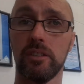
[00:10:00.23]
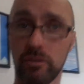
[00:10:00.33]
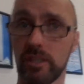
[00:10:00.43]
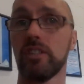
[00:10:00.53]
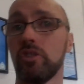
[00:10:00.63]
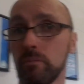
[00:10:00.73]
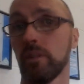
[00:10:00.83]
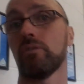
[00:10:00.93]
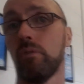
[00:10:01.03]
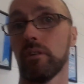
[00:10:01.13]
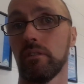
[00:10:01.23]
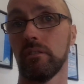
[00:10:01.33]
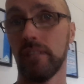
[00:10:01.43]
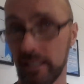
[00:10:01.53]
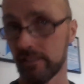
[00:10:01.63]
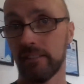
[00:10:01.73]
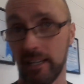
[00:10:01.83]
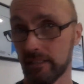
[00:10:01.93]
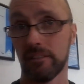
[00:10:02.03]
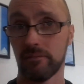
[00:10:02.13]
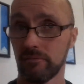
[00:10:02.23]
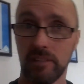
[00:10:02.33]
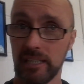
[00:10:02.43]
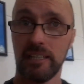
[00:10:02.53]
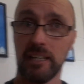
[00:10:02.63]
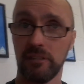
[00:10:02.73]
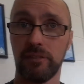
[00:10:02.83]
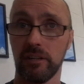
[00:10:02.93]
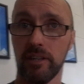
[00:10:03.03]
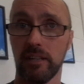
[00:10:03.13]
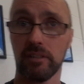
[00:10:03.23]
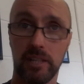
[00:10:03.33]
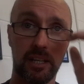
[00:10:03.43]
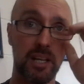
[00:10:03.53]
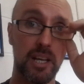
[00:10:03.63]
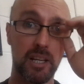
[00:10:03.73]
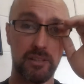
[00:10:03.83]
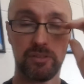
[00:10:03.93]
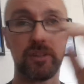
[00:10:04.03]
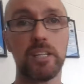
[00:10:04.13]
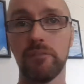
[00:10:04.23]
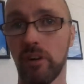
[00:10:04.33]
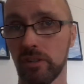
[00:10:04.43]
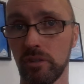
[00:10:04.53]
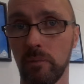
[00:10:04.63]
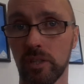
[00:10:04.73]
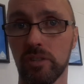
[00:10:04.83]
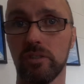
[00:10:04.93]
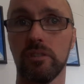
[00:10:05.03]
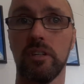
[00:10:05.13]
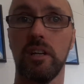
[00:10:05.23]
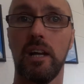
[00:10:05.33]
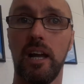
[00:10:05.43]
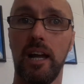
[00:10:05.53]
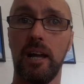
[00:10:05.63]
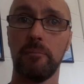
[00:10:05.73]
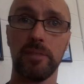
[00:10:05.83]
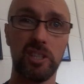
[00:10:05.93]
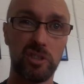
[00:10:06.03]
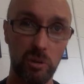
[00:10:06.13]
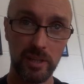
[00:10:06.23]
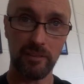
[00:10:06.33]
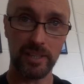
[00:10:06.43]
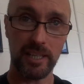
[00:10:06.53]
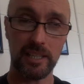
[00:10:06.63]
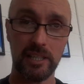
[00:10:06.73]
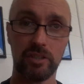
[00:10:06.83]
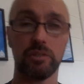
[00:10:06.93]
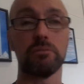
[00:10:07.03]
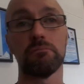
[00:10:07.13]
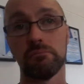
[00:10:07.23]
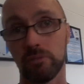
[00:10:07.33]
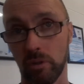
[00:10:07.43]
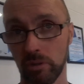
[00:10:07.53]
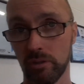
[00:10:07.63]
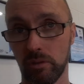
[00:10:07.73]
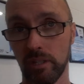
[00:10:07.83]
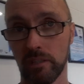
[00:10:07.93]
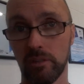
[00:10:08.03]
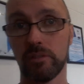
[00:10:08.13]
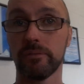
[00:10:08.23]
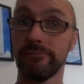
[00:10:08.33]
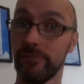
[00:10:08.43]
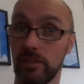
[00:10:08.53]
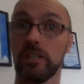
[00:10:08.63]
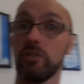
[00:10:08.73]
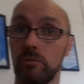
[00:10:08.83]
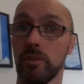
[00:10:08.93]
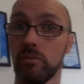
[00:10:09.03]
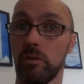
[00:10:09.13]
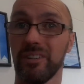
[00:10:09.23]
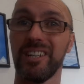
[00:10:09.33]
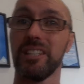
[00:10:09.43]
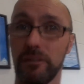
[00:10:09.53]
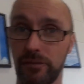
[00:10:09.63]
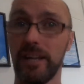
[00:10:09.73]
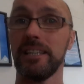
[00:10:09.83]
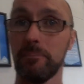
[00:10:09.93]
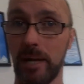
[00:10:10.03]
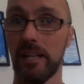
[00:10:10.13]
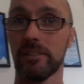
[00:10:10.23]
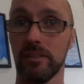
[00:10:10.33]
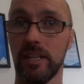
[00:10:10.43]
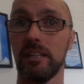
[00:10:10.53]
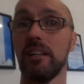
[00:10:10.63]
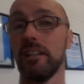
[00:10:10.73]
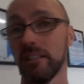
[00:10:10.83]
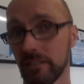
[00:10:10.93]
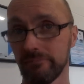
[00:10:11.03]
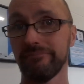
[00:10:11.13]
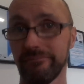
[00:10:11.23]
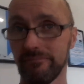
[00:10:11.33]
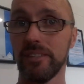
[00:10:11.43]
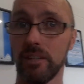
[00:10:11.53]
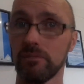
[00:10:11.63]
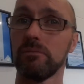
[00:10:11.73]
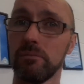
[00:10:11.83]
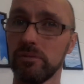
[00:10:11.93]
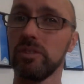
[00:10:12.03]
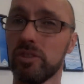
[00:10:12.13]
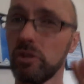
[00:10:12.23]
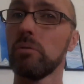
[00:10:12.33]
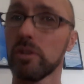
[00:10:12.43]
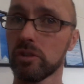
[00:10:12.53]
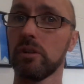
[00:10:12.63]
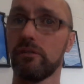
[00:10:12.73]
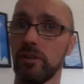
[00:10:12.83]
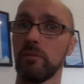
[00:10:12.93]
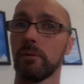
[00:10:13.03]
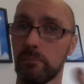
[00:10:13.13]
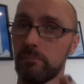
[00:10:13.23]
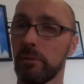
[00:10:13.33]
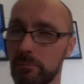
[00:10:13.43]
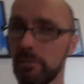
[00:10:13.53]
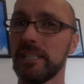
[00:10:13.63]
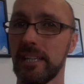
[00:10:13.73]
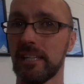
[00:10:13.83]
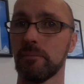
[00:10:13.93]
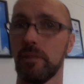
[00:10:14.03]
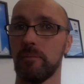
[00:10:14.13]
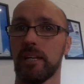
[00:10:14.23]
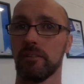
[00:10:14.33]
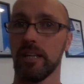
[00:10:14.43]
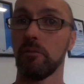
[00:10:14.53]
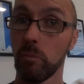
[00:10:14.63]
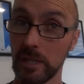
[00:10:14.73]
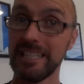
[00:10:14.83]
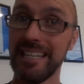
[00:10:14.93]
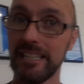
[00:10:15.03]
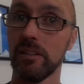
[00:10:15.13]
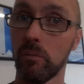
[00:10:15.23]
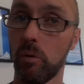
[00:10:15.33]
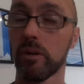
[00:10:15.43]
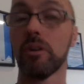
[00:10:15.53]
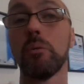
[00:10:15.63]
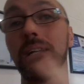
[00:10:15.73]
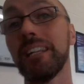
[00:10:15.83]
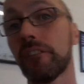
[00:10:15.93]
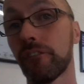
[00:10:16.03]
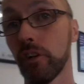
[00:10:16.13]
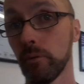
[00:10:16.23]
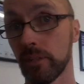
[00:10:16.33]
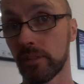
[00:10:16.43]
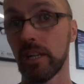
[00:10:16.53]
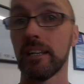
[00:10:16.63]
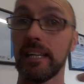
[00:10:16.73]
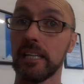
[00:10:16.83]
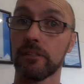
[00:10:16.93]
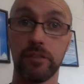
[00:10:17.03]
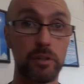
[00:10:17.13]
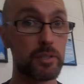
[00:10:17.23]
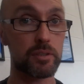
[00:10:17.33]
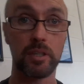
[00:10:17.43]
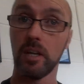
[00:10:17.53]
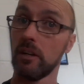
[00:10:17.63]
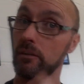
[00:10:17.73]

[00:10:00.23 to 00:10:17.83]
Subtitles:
you're drinking too much water. That's really how you figure it out, okay? You're drinking far too much, you don't have a kidney issue, going to the toilet loads, drinking too much water. So find the balance, okay? You know, do what's good for you, but be sensible about it, okay? We need water, we need fluids. Now you get fluids